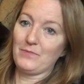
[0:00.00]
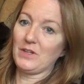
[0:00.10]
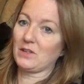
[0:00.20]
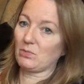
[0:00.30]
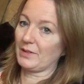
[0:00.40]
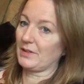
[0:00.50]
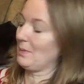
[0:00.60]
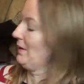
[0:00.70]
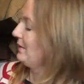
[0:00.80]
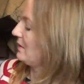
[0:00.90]
This one's
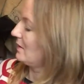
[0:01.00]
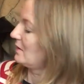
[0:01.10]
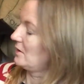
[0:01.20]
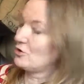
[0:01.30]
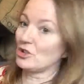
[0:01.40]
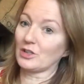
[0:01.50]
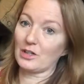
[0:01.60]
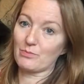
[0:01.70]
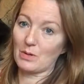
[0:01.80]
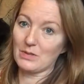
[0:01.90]
about 6 inches.
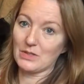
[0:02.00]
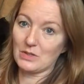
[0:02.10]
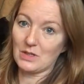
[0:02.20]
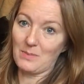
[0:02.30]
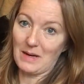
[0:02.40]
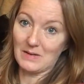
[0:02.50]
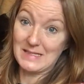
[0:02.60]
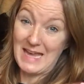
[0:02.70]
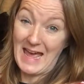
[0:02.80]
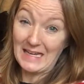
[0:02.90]
I'd probably do it about
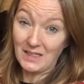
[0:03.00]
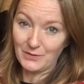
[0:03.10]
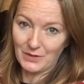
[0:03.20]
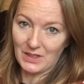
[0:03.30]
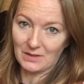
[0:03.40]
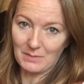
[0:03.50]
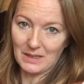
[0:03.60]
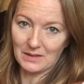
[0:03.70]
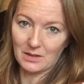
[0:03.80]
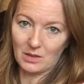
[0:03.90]
10 for this
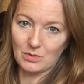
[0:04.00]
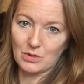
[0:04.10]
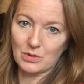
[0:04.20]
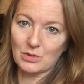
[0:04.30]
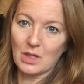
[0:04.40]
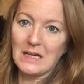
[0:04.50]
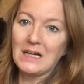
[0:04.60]
man's holdall,